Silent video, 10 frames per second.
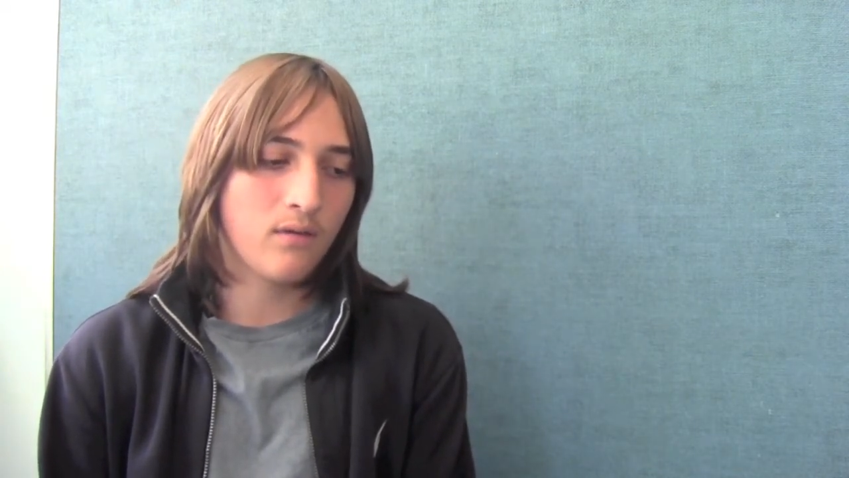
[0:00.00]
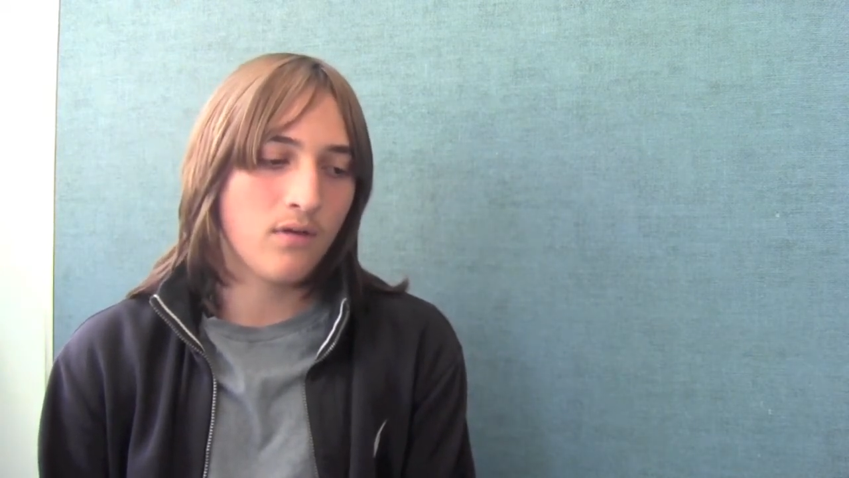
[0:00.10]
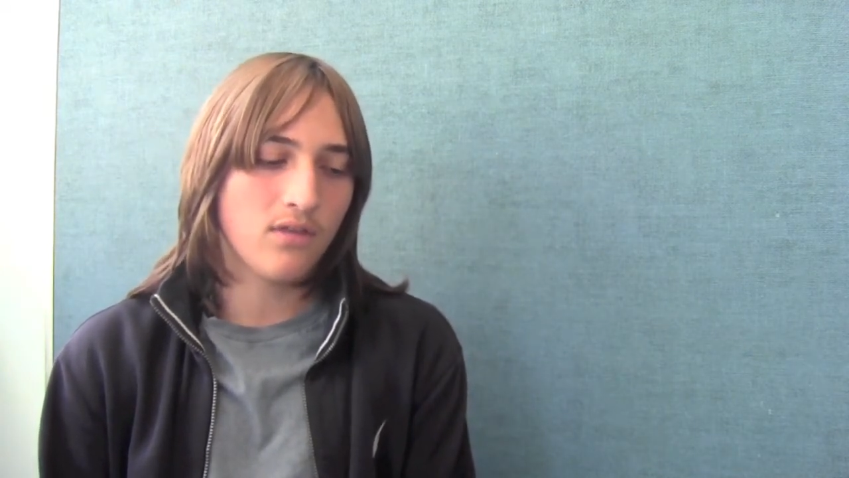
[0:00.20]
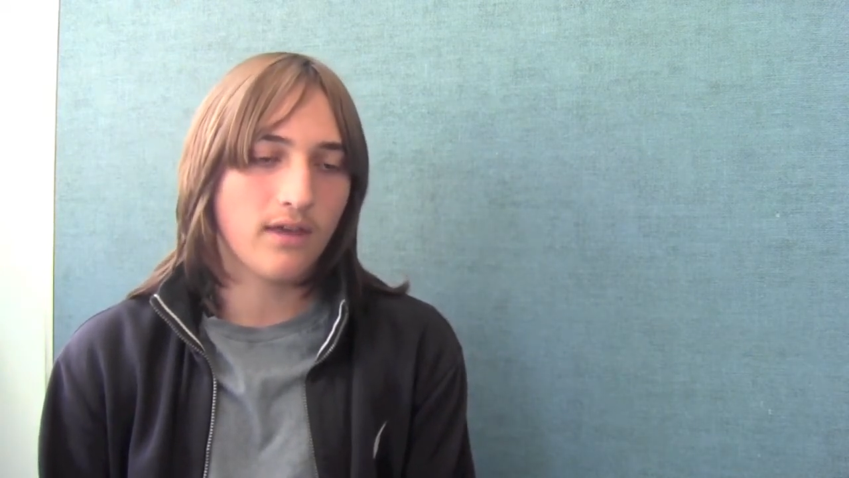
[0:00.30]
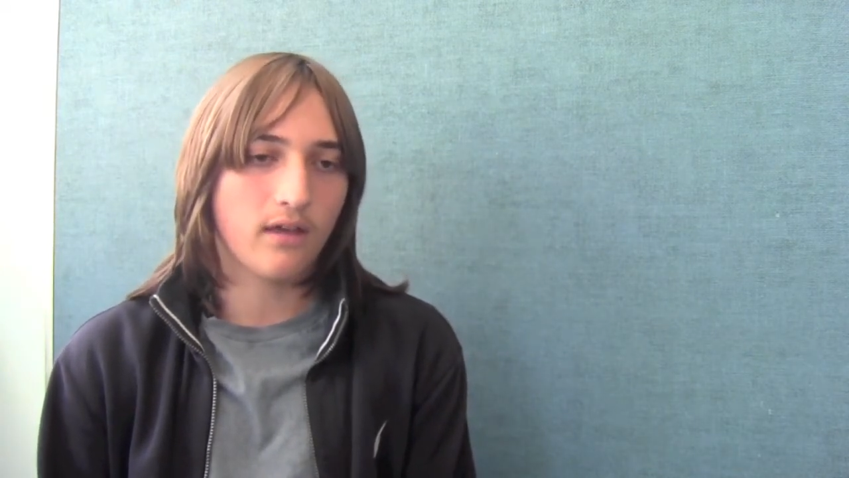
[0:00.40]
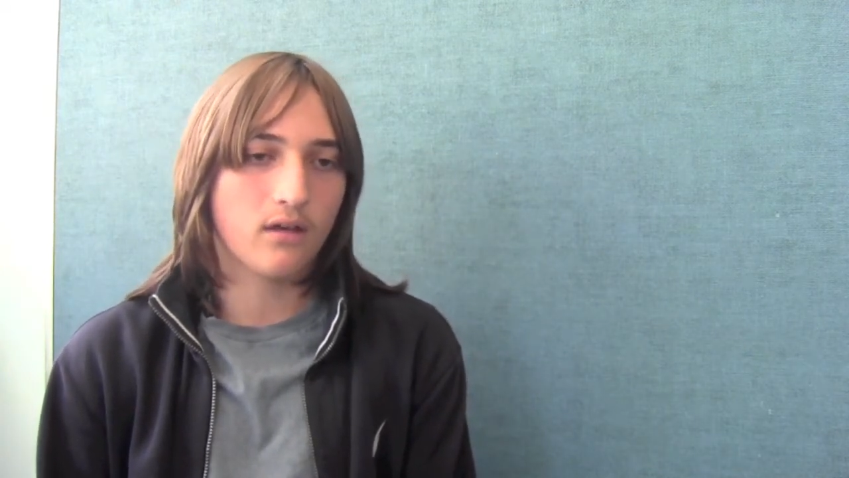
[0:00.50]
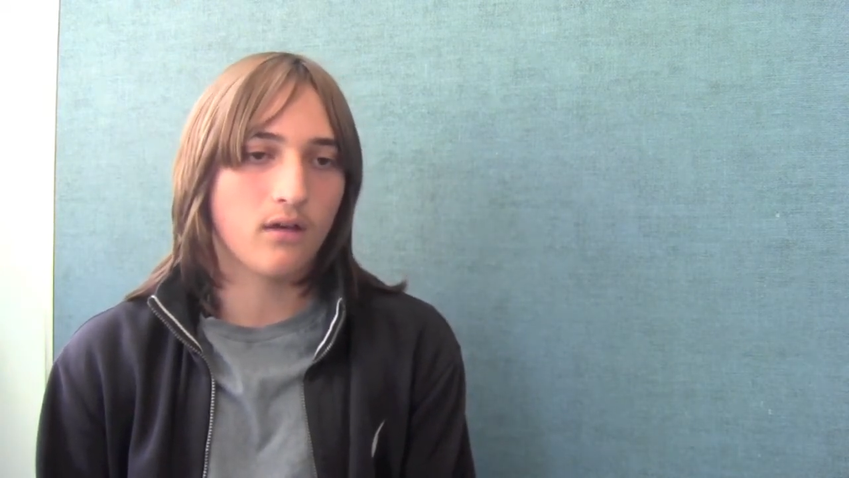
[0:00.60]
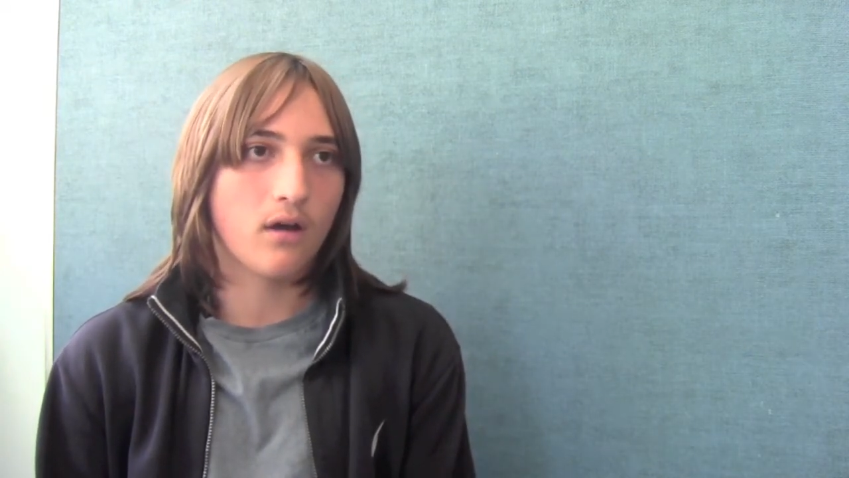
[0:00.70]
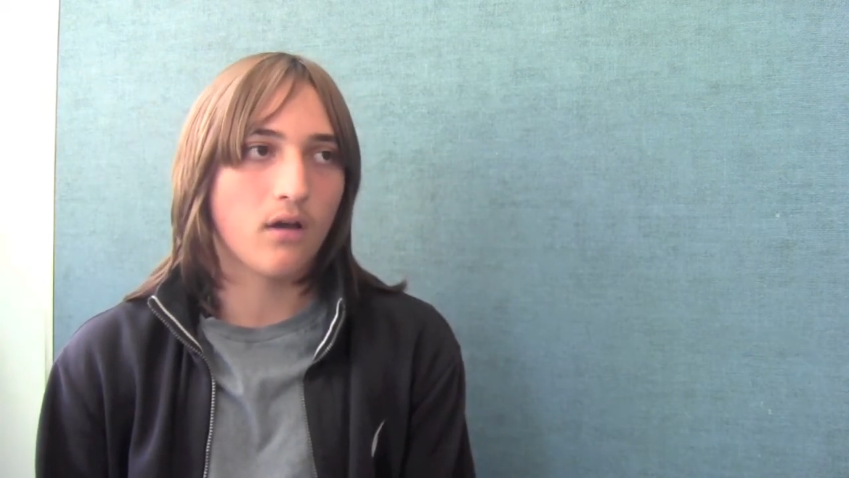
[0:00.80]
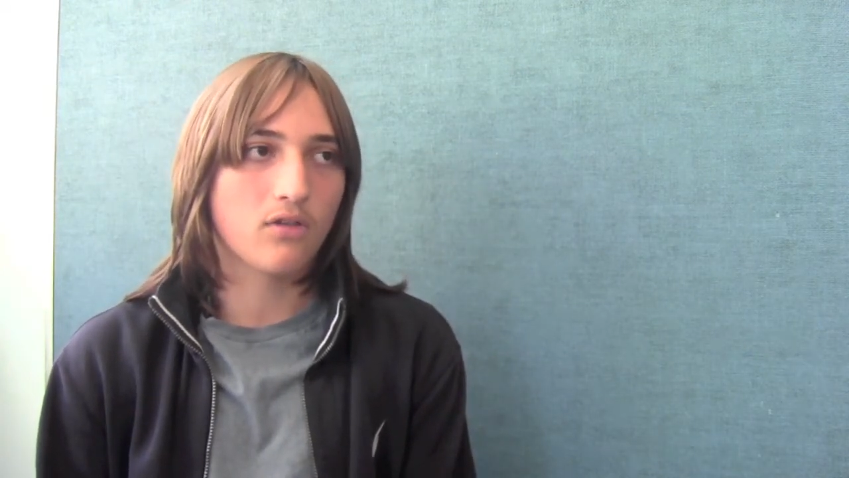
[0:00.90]
it wasn't like
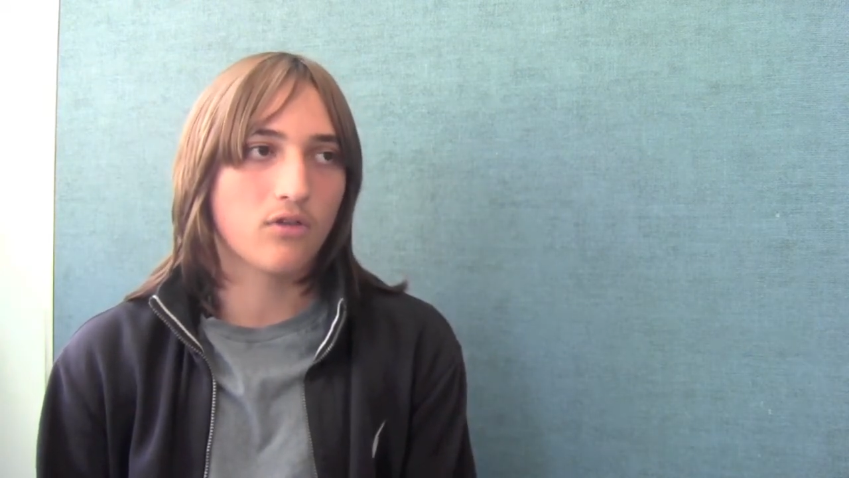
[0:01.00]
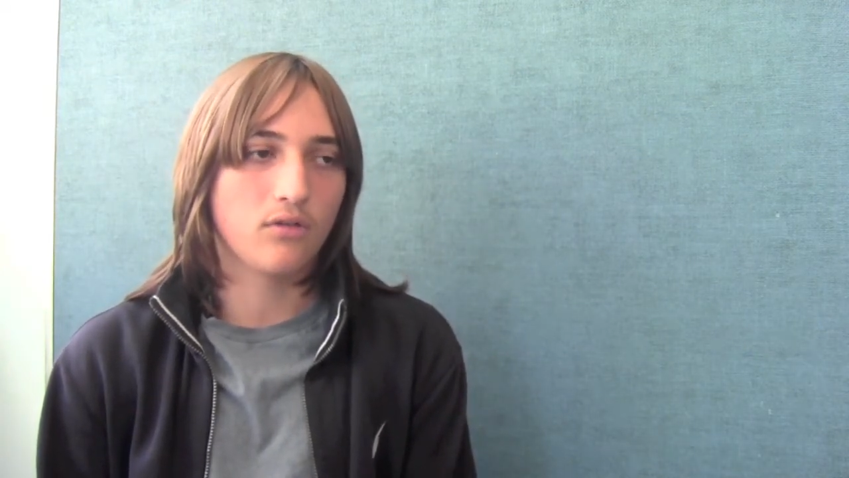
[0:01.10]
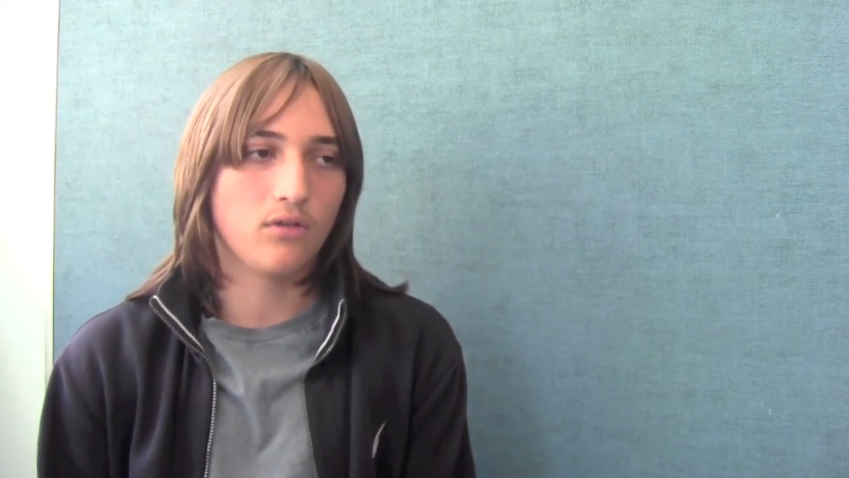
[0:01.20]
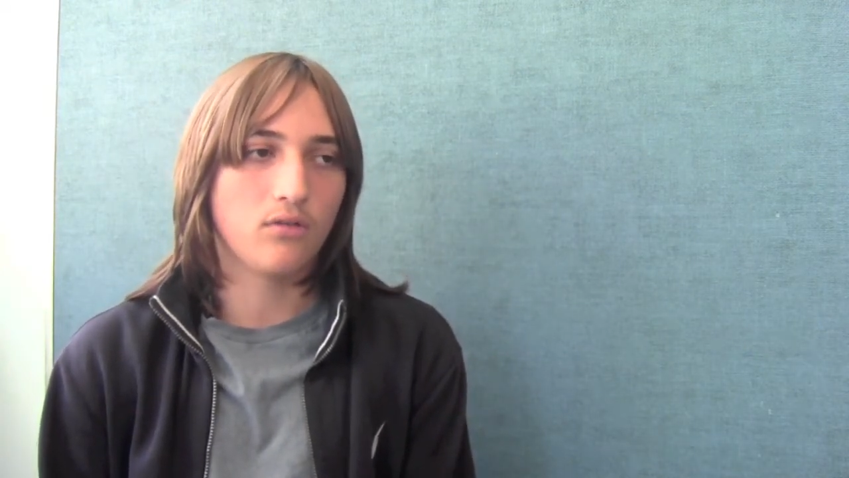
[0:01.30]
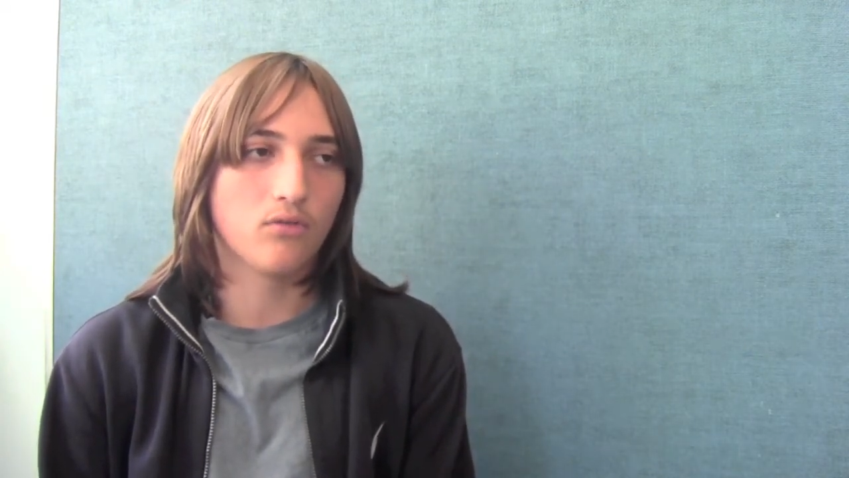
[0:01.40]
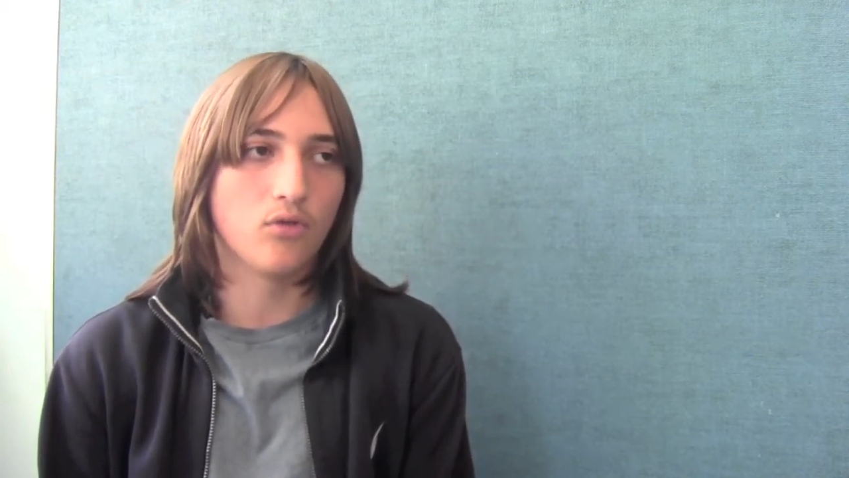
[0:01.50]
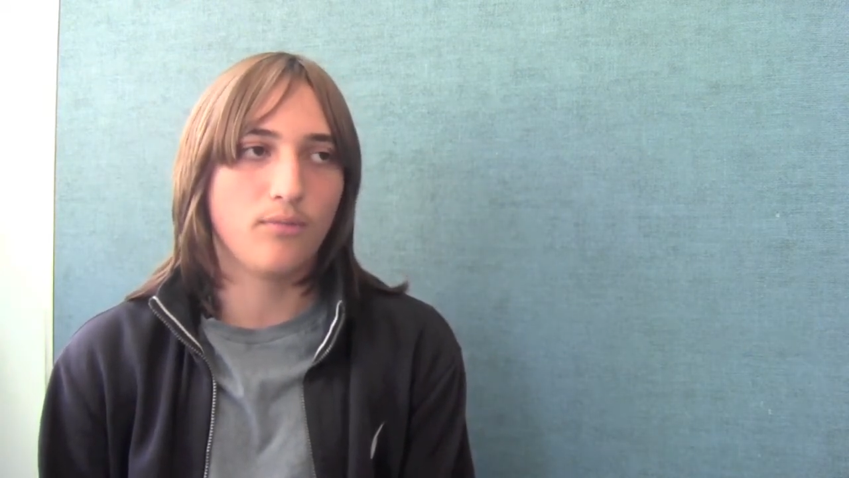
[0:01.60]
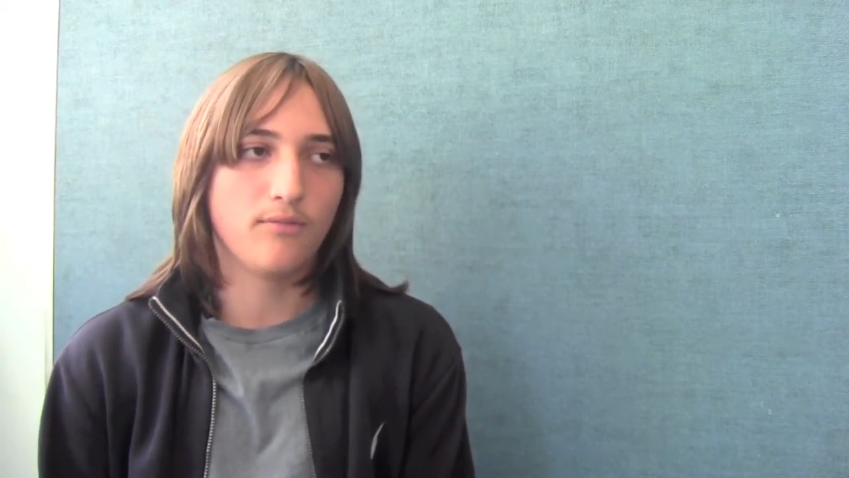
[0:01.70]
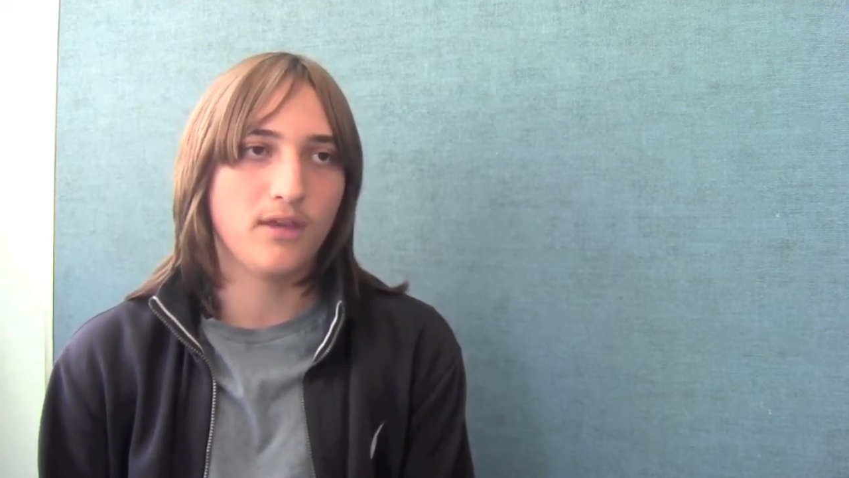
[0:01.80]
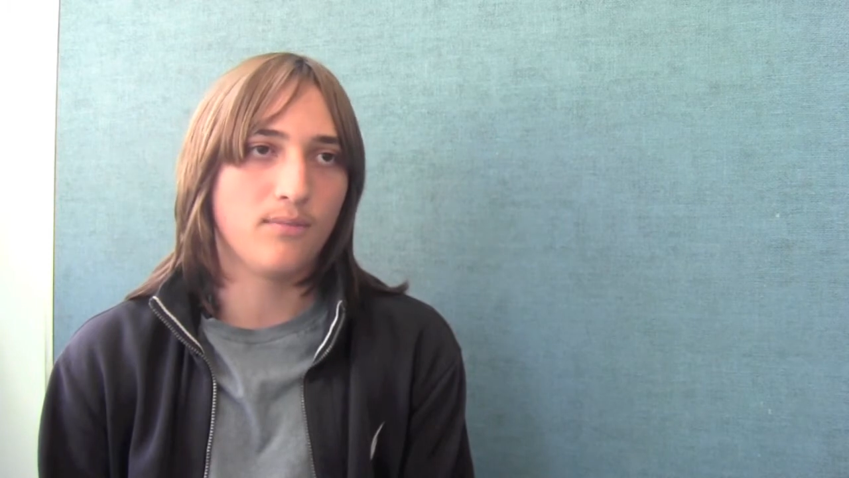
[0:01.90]
a certain
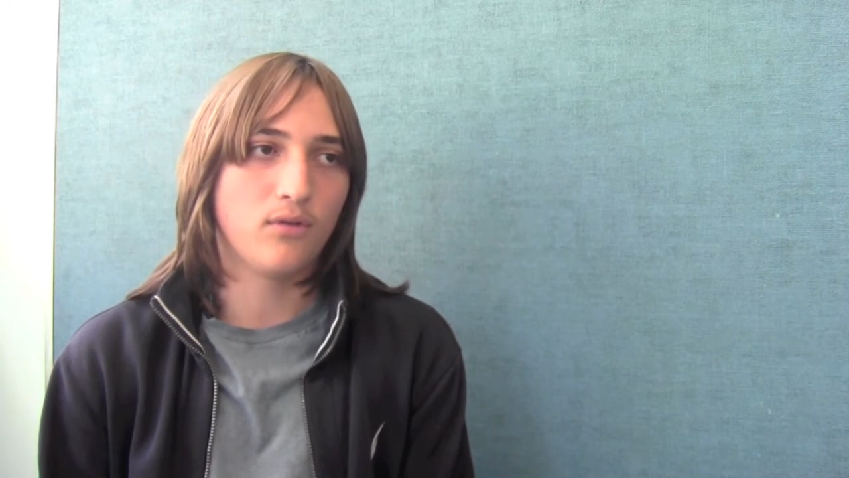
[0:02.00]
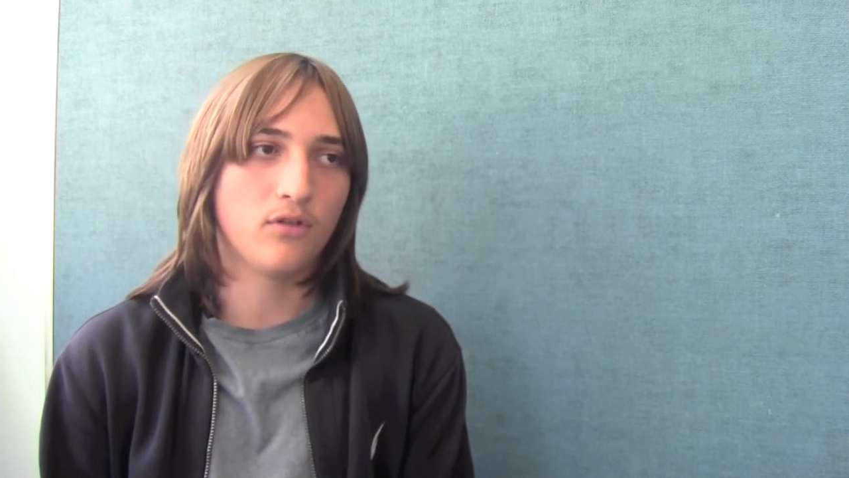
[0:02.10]
group of people.